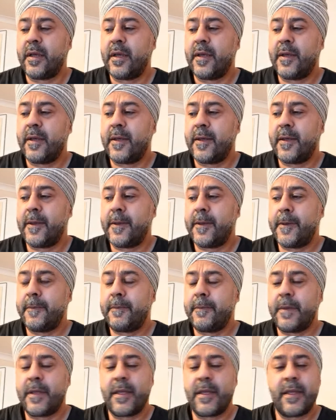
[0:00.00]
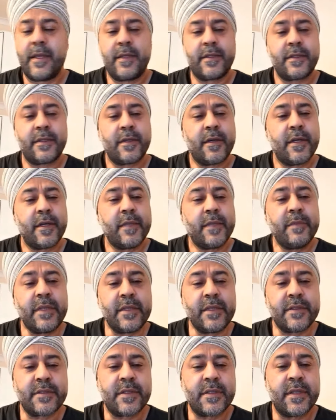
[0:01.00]
and
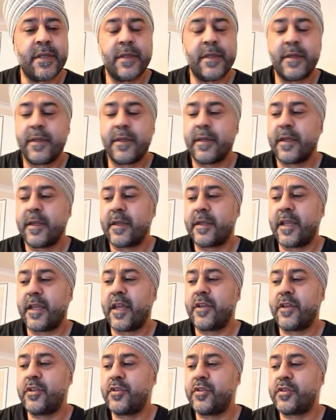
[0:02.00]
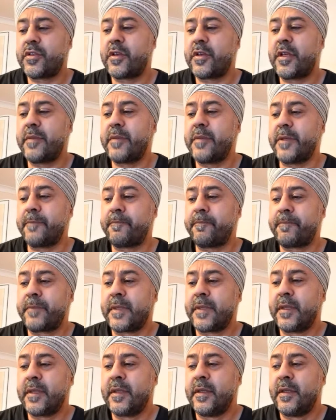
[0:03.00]
timings, and how do you time it?
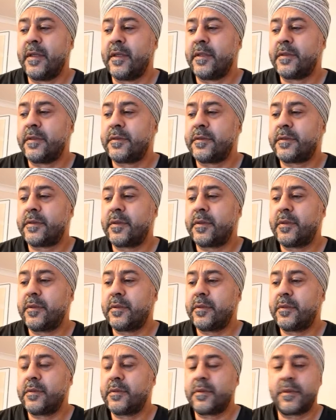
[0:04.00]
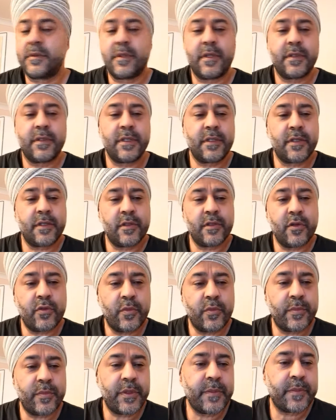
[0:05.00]
So I think a lot
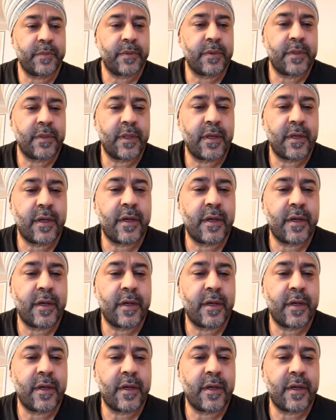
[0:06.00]
of people